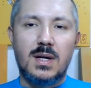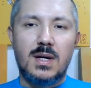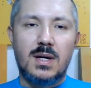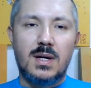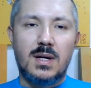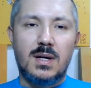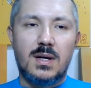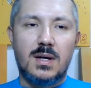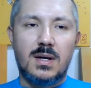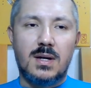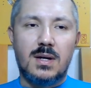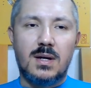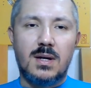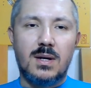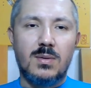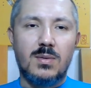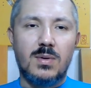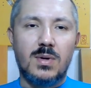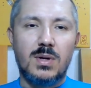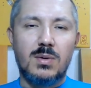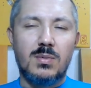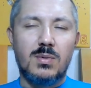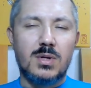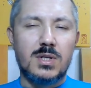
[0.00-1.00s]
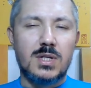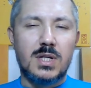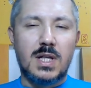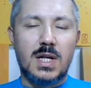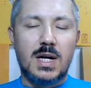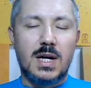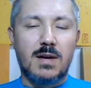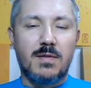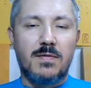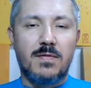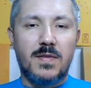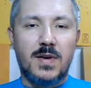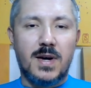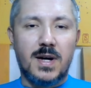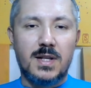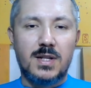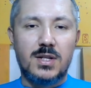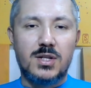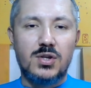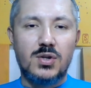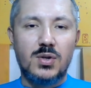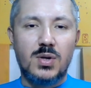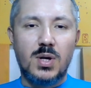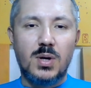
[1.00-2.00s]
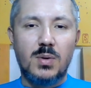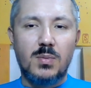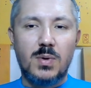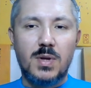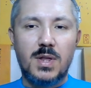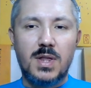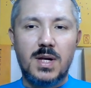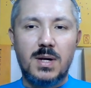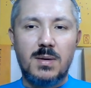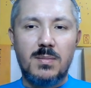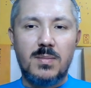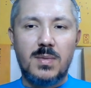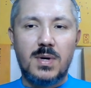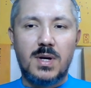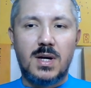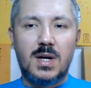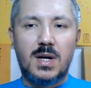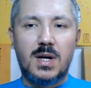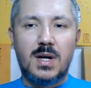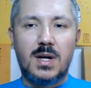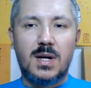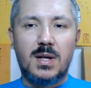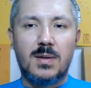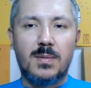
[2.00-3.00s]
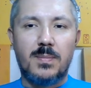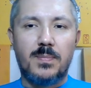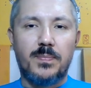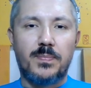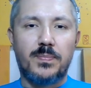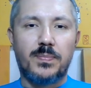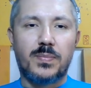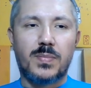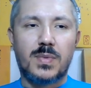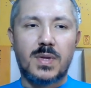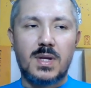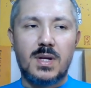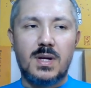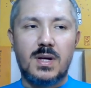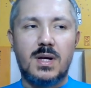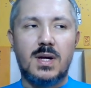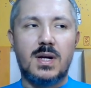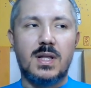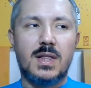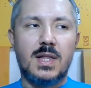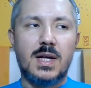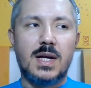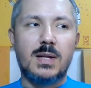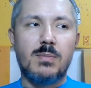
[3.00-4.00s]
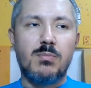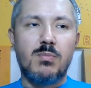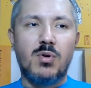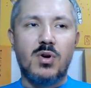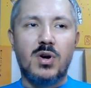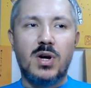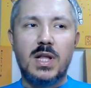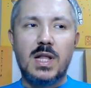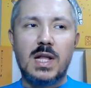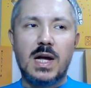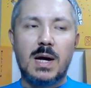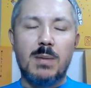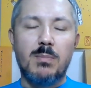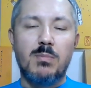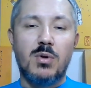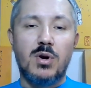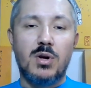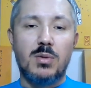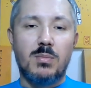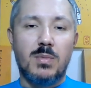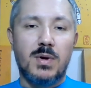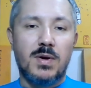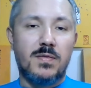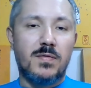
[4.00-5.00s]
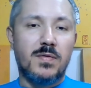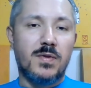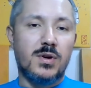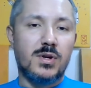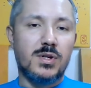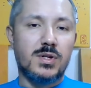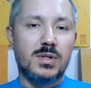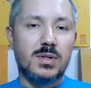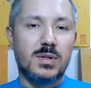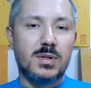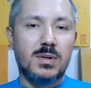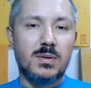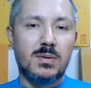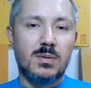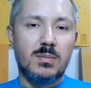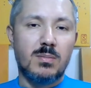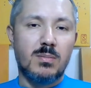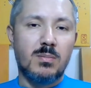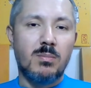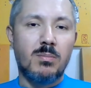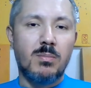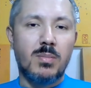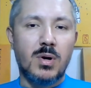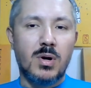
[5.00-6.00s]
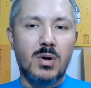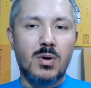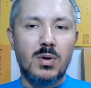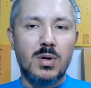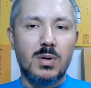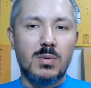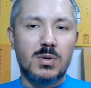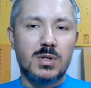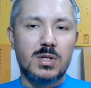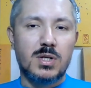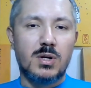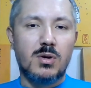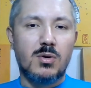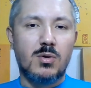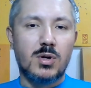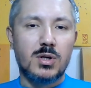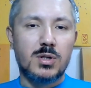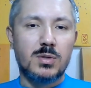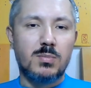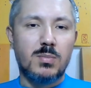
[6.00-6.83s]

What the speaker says: it was a lot of fun shooting with them. And at that point, I bought my first bow. It was a horse